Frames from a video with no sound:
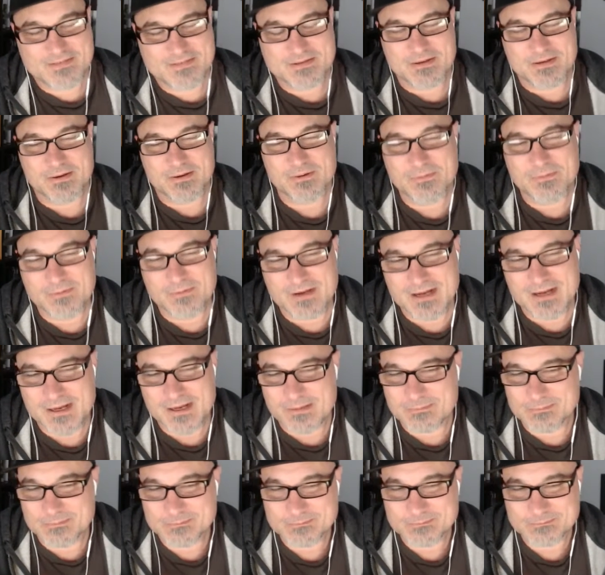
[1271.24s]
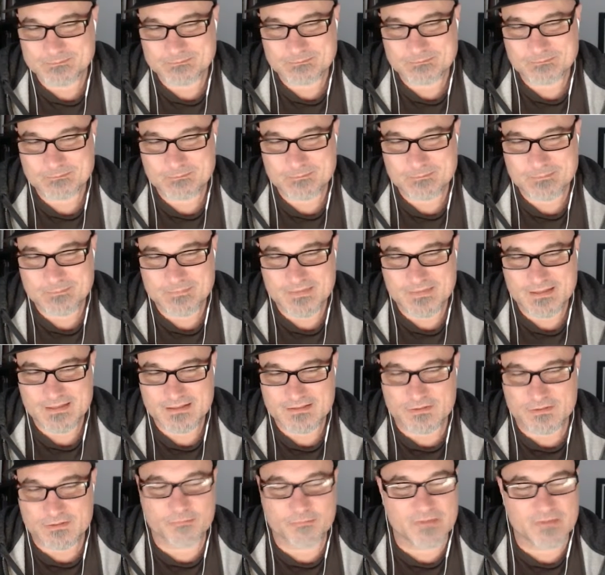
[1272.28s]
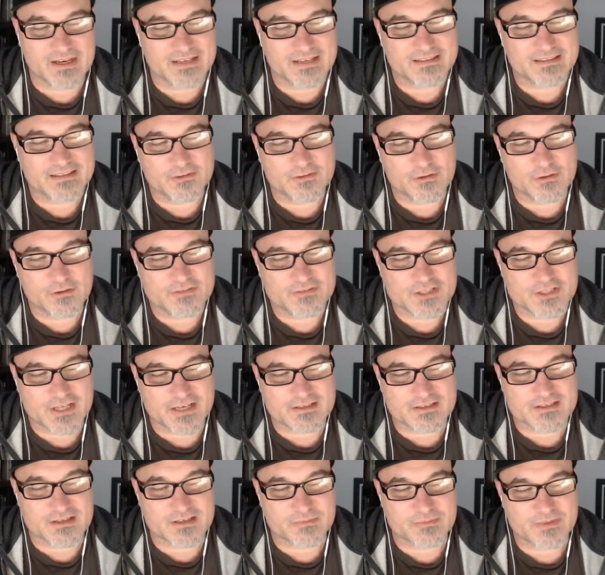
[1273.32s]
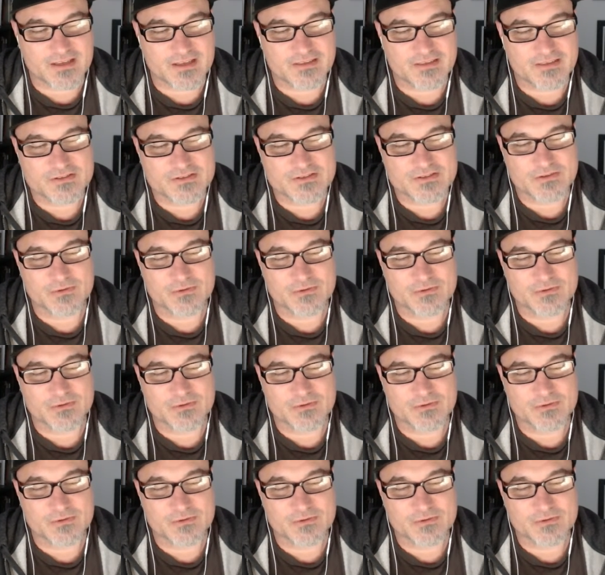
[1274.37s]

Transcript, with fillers: So, so Mike, you have changed something in the